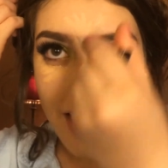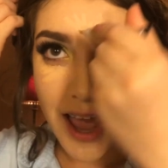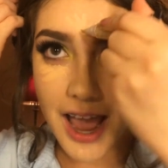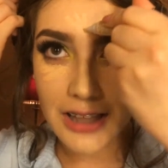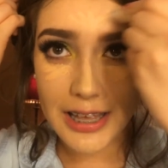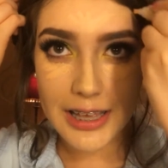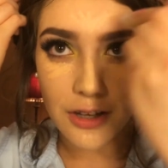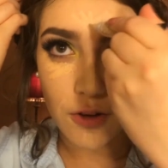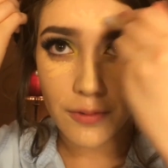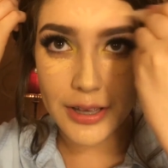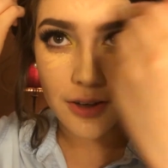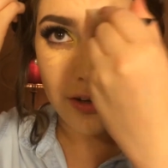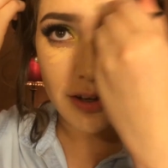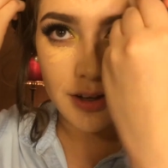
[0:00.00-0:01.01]
I like
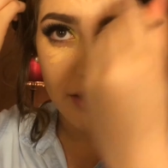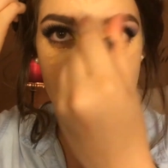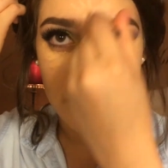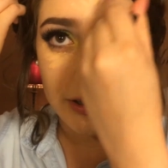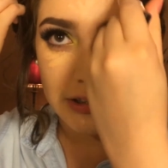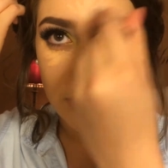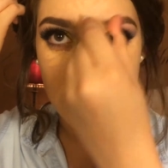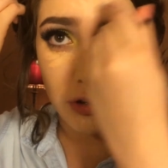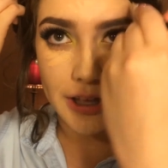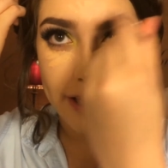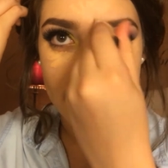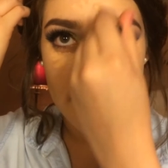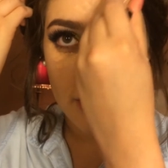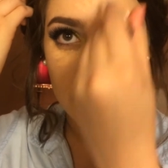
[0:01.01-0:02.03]
going a little
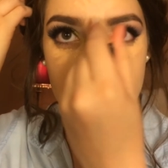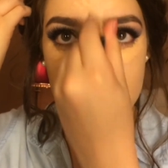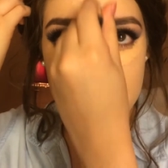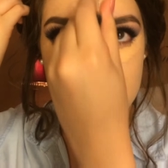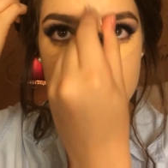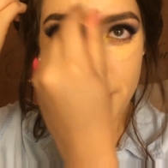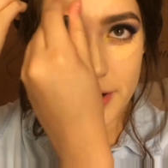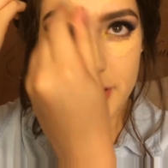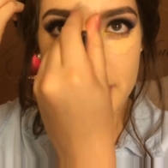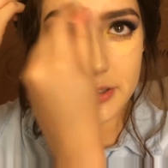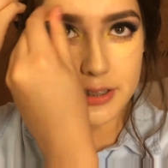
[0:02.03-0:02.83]
heavy on this part.